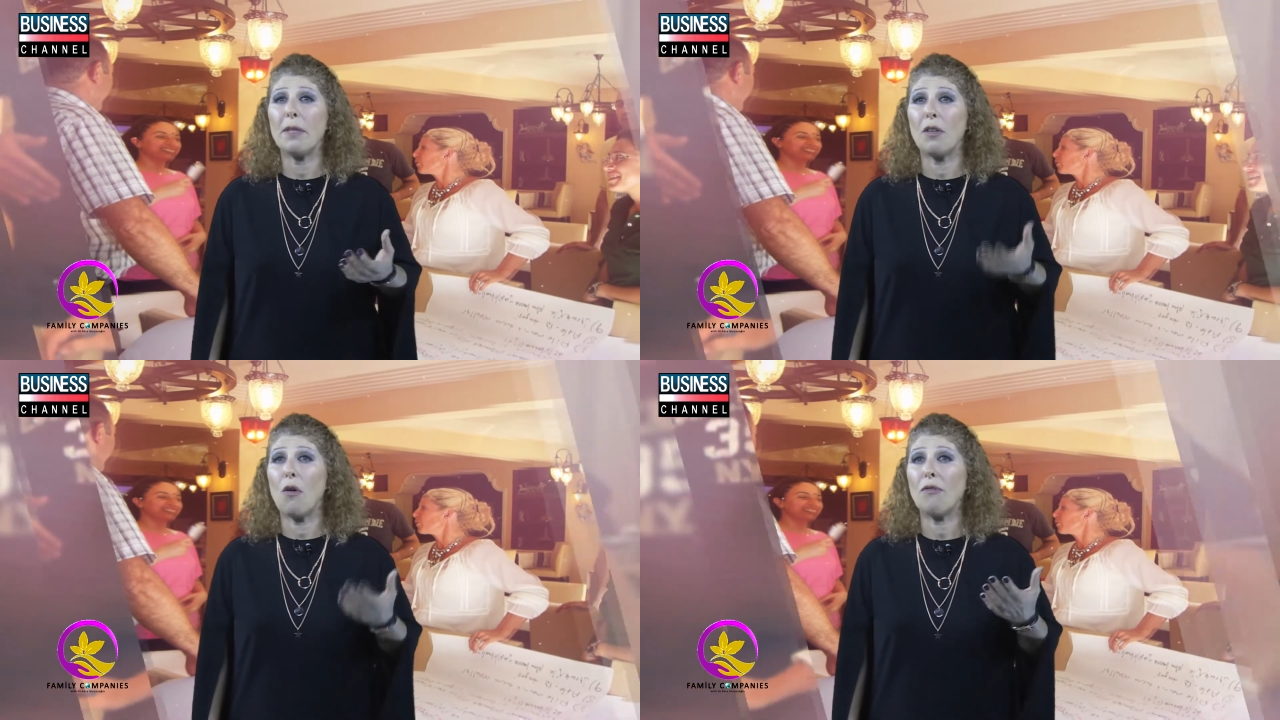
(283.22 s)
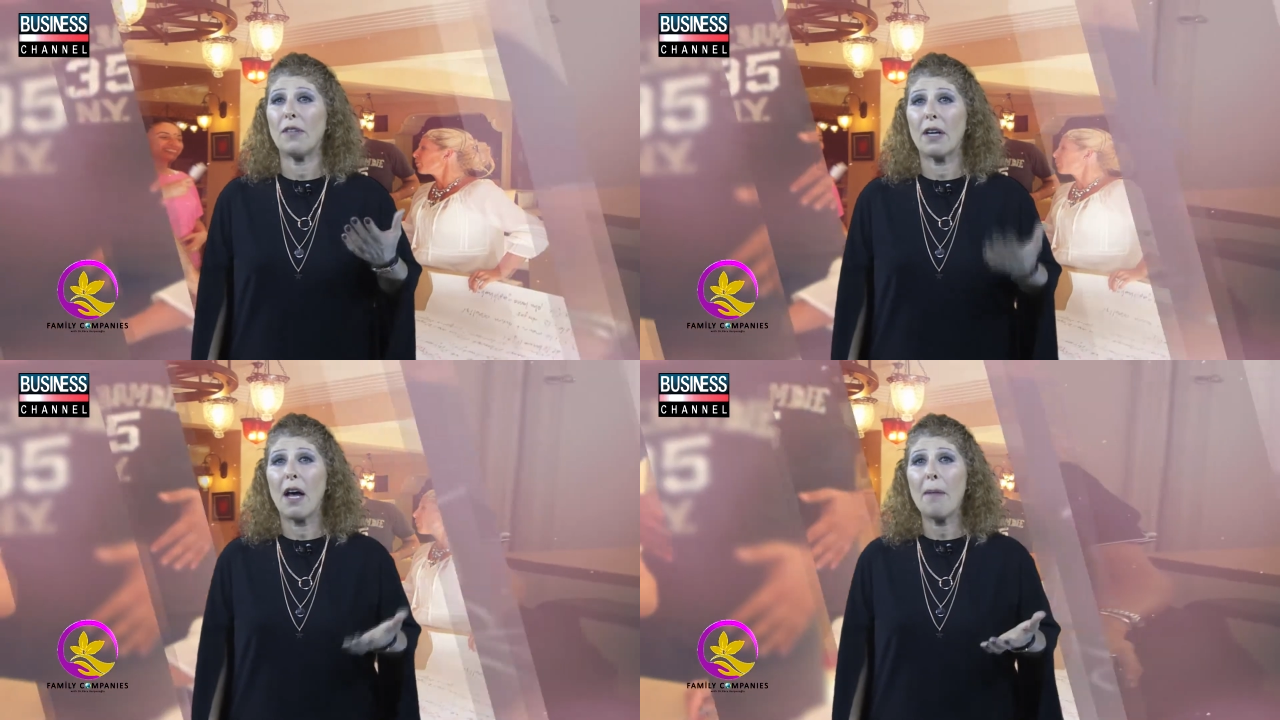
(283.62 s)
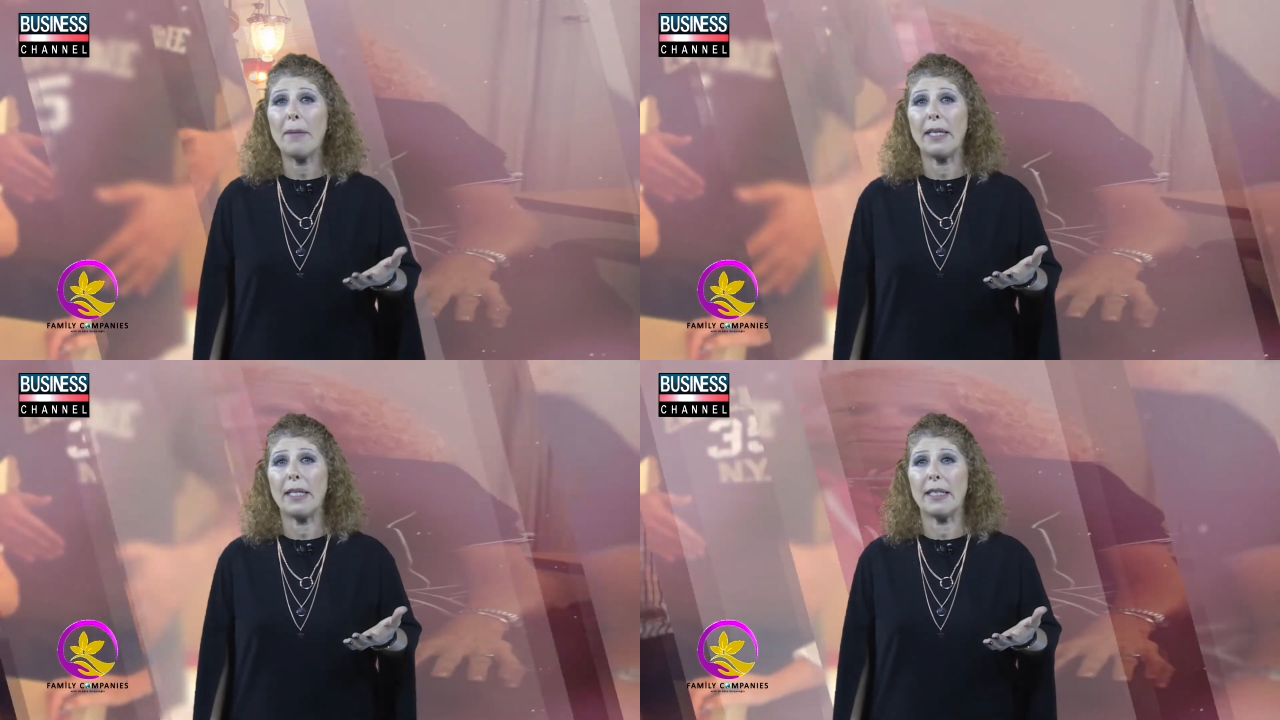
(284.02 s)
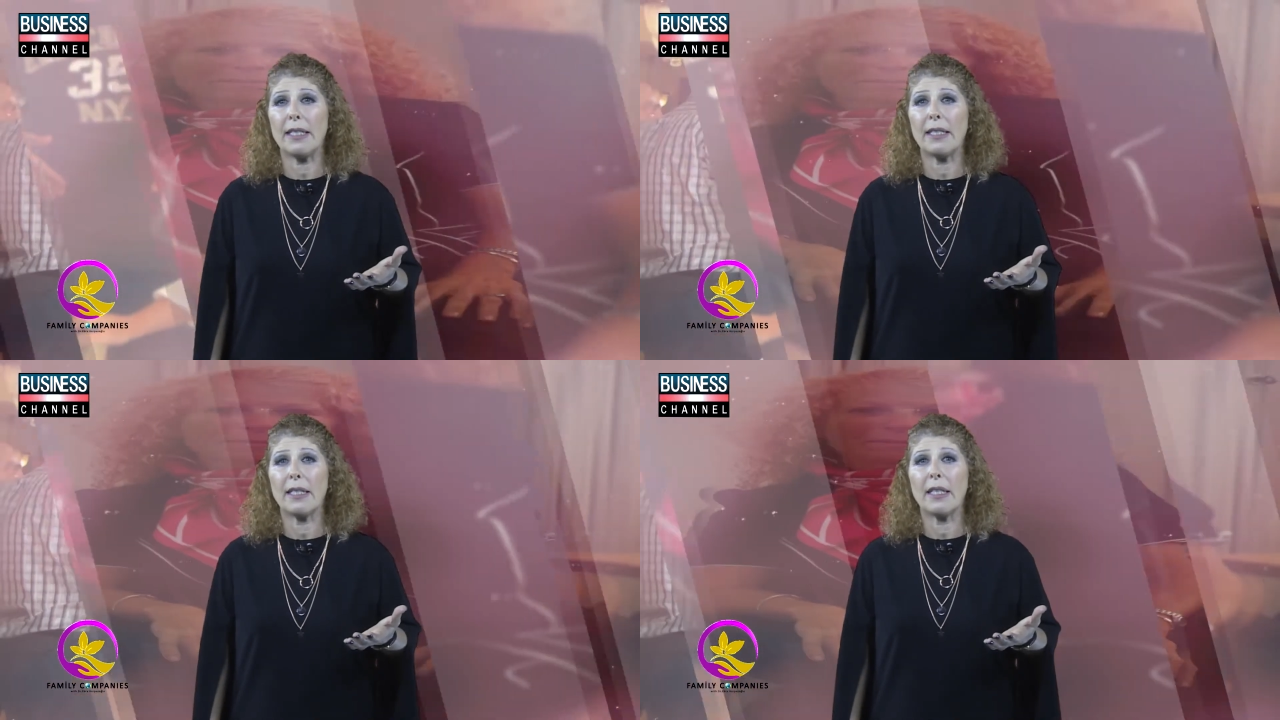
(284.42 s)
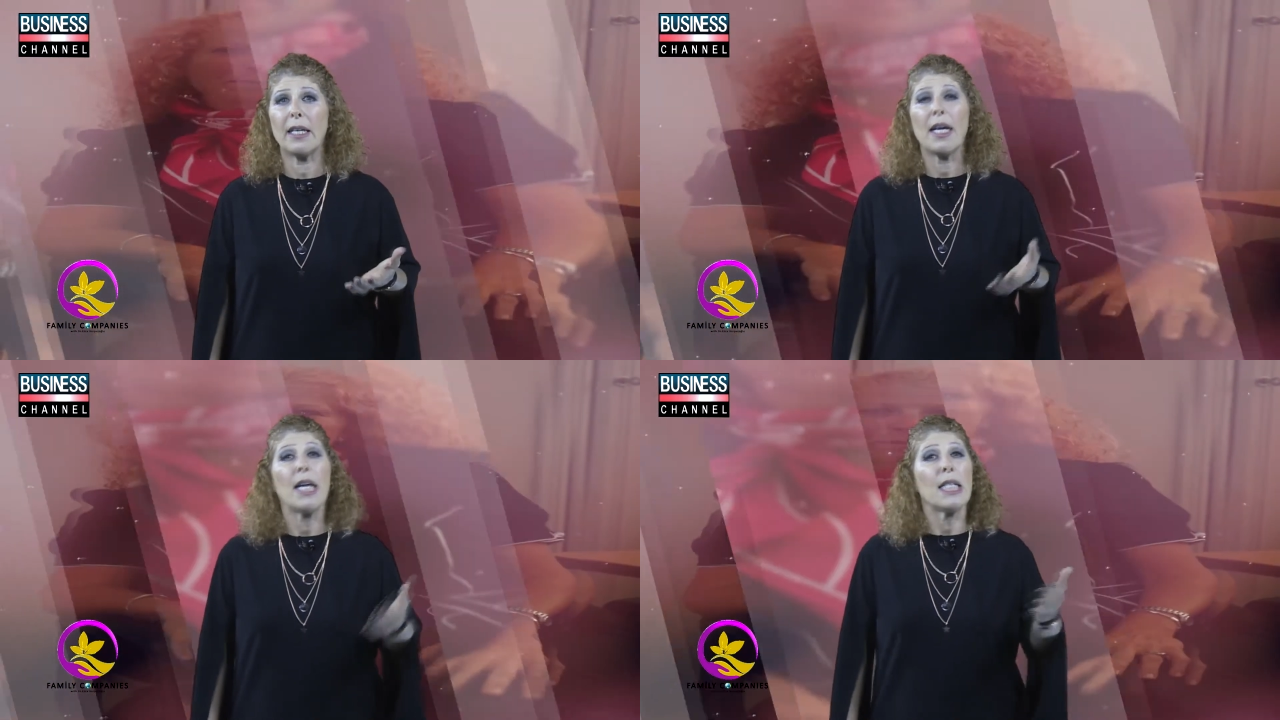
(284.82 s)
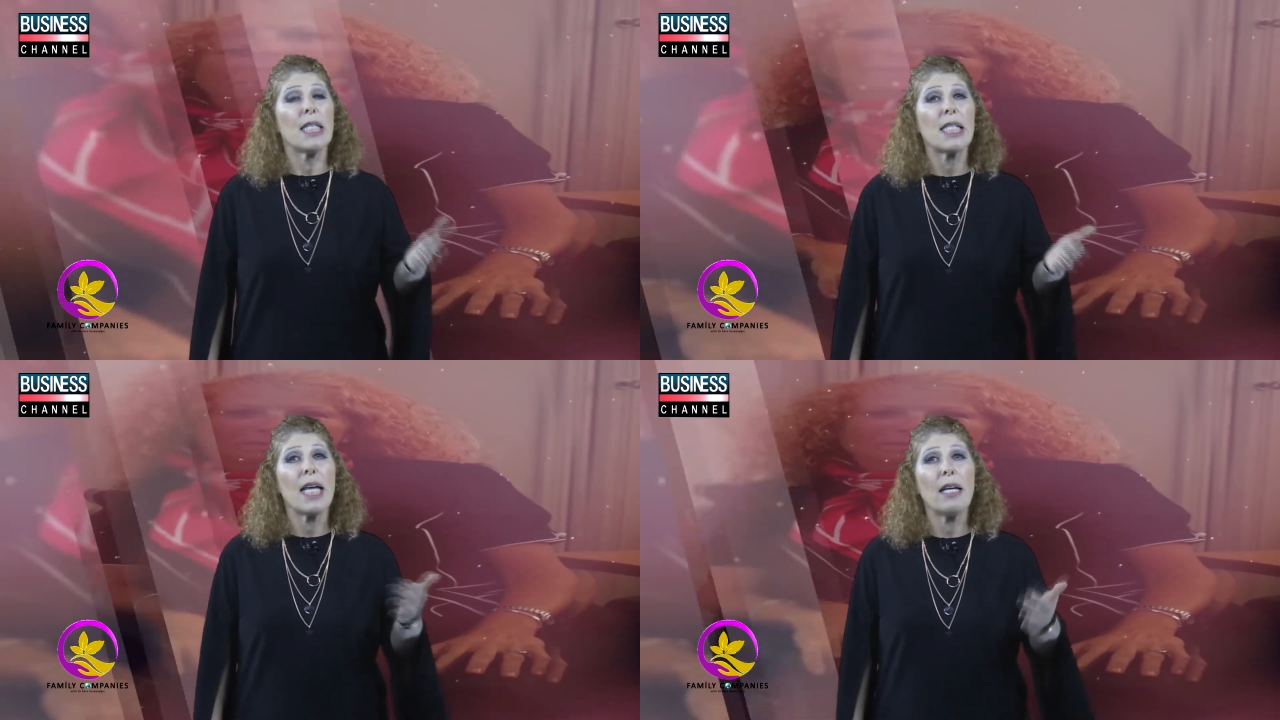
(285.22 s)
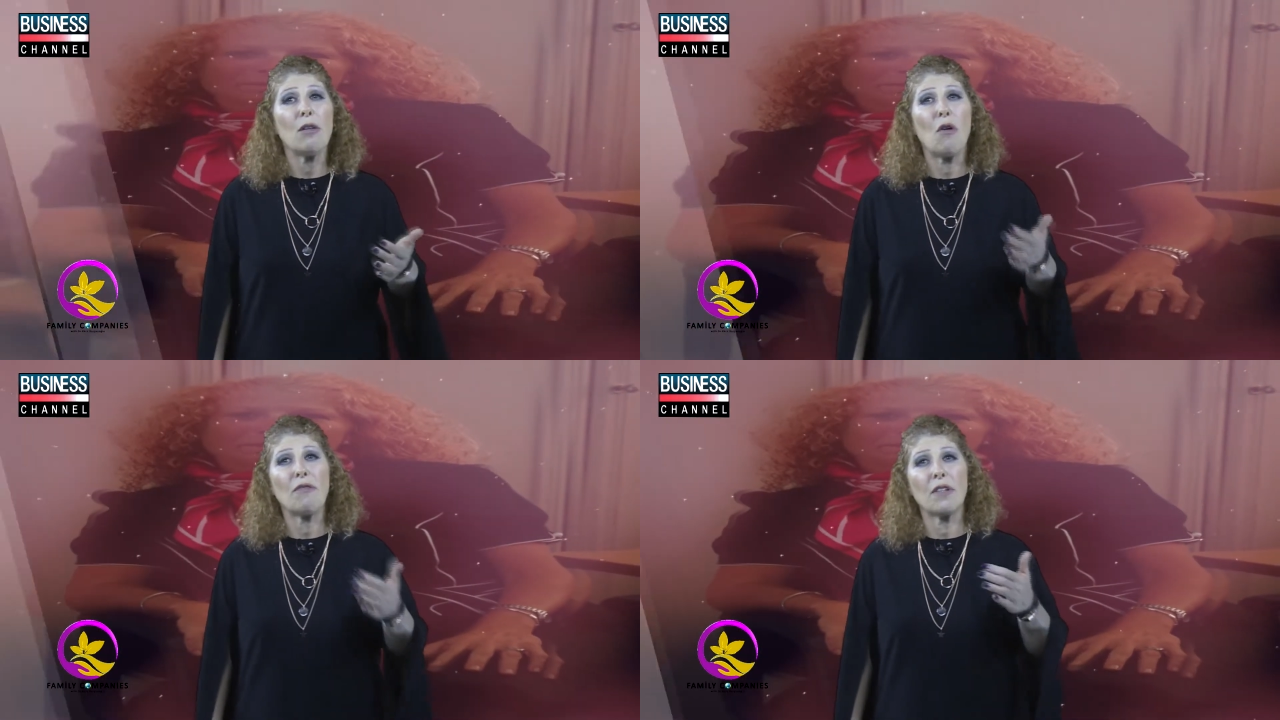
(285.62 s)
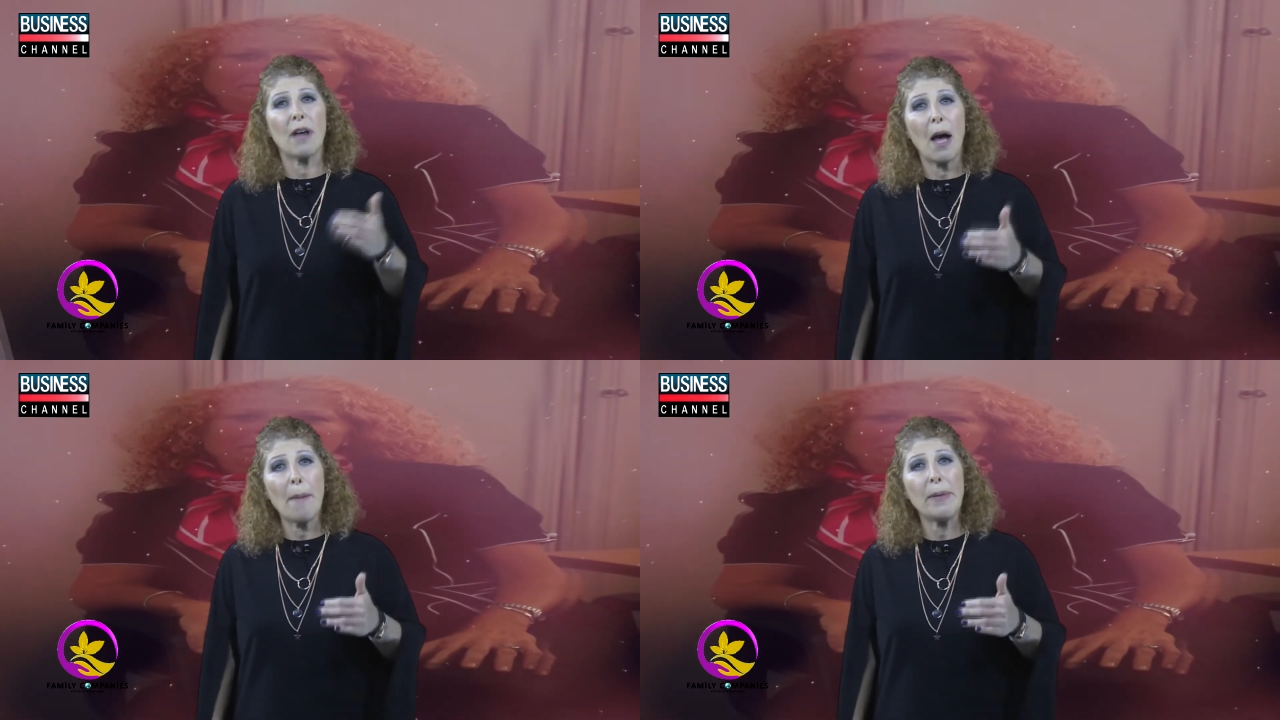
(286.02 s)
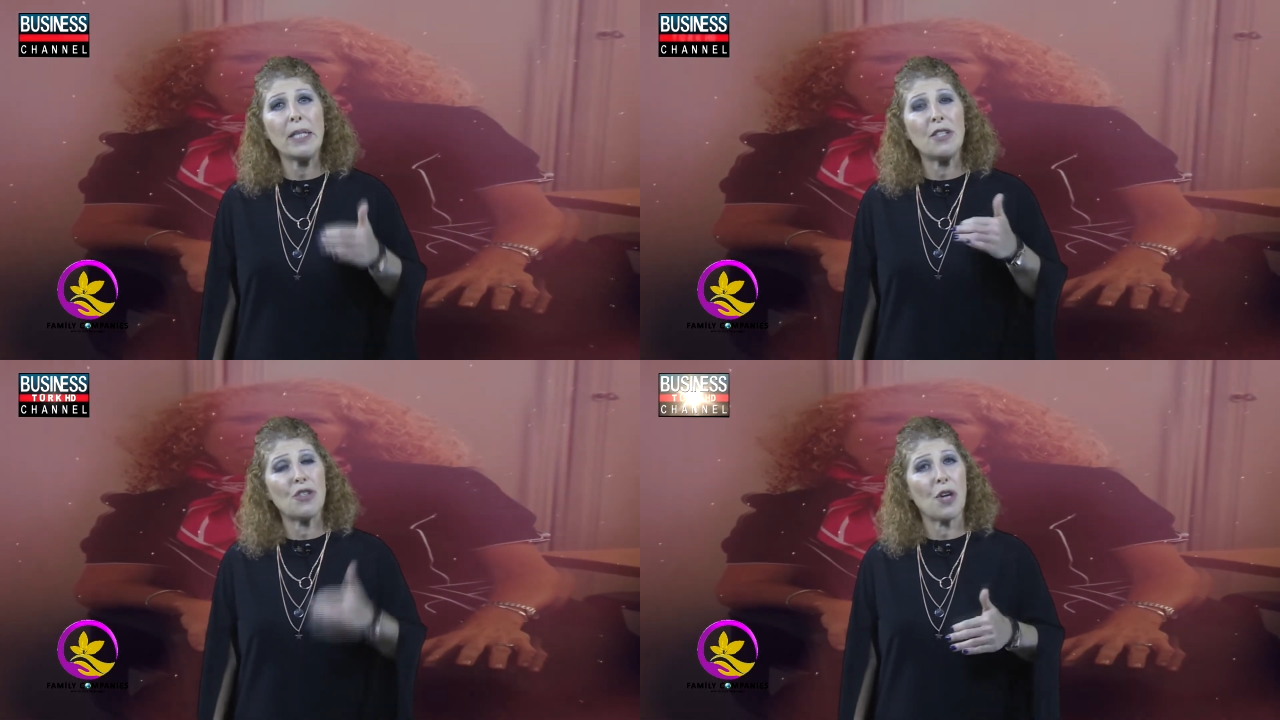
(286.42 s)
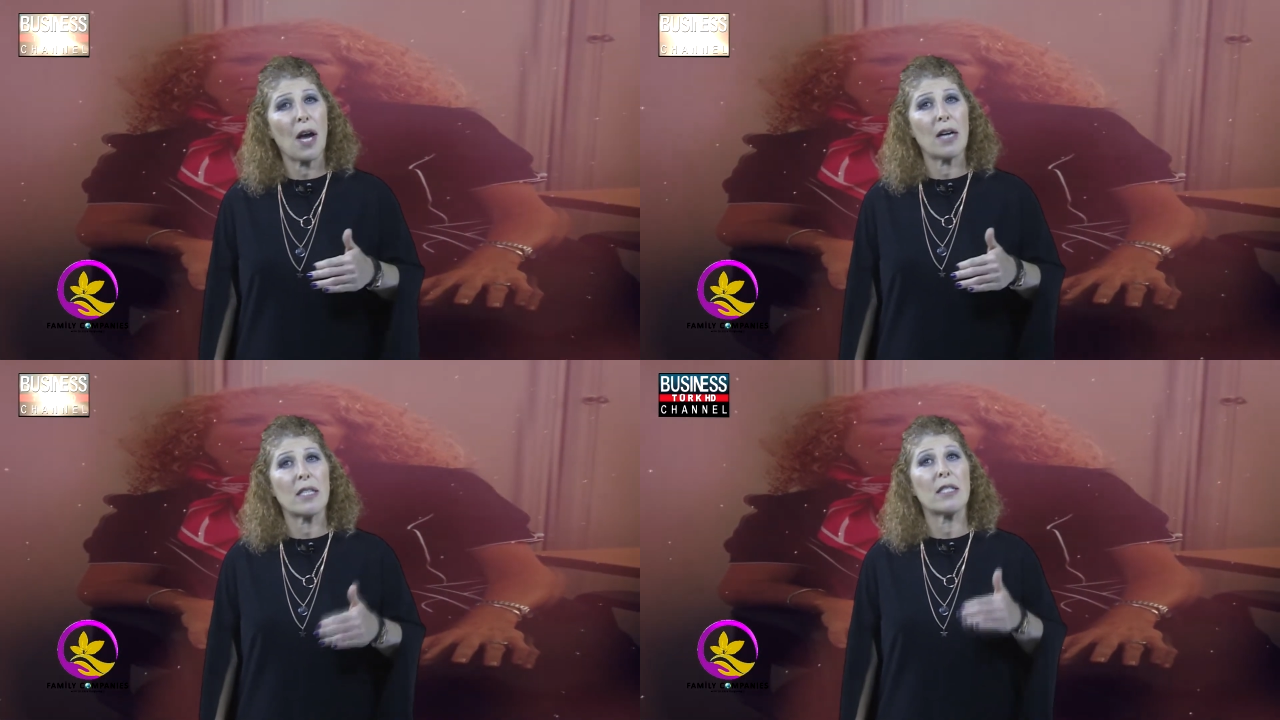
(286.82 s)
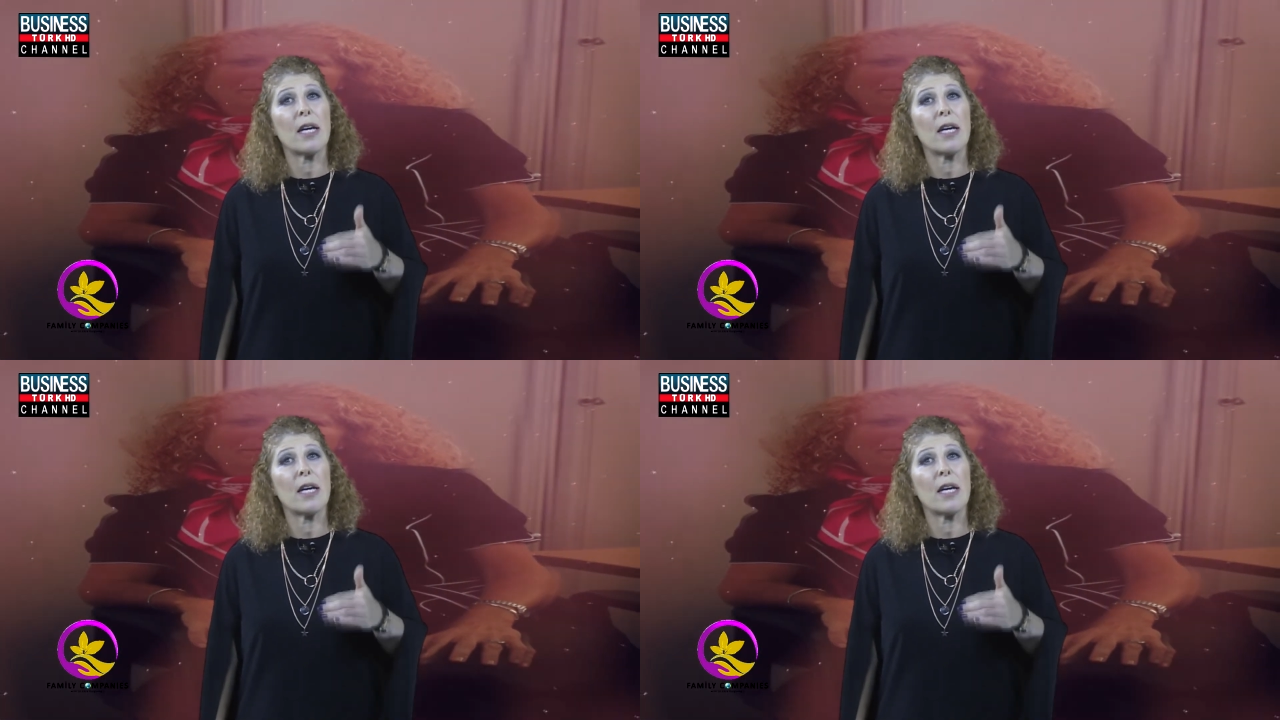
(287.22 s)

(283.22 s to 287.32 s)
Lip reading: of the companies, the sale of the company's shares to